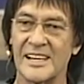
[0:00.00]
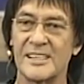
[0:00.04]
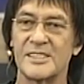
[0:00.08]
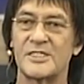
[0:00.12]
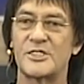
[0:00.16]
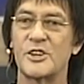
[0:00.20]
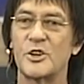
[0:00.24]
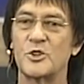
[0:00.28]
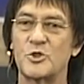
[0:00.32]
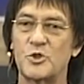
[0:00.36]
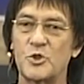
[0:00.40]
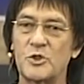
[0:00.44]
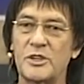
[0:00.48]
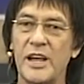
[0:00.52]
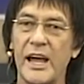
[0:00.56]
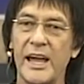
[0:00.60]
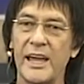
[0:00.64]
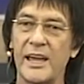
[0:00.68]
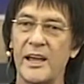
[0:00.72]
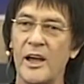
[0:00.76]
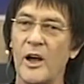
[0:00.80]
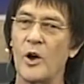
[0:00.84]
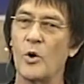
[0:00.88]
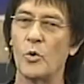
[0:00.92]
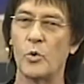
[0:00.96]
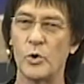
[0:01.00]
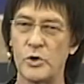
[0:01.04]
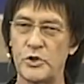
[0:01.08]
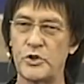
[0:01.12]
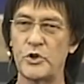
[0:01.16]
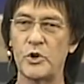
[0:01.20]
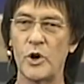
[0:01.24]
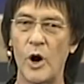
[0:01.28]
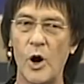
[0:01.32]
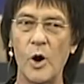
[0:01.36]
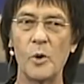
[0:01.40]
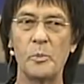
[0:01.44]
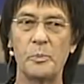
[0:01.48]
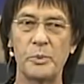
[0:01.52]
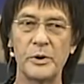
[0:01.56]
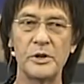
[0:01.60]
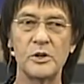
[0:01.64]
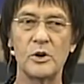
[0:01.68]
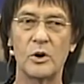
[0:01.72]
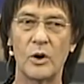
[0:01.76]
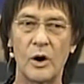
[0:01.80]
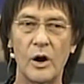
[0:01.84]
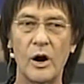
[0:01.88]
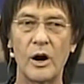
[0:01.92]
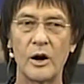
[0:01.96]
So today, would you open
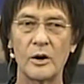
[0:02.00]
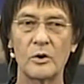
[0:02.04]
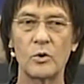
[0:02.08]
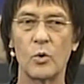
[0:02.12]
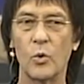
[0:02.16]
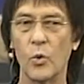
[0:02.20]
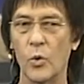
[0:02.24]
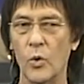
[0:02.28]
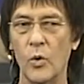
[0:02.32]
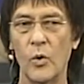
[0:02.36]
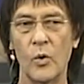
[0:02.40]
your heart